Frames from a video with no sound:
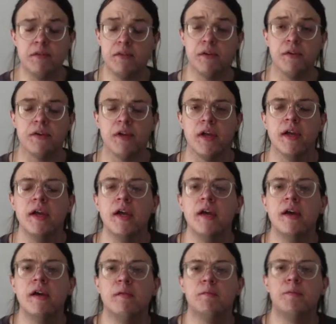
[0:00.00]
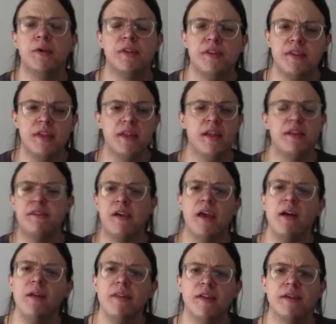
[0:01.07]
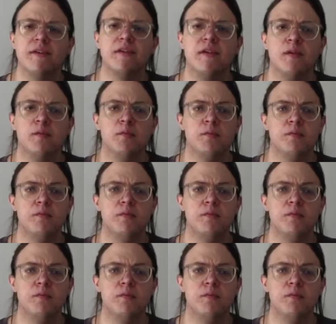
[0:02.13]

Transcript: certainly, but then that's a health issue.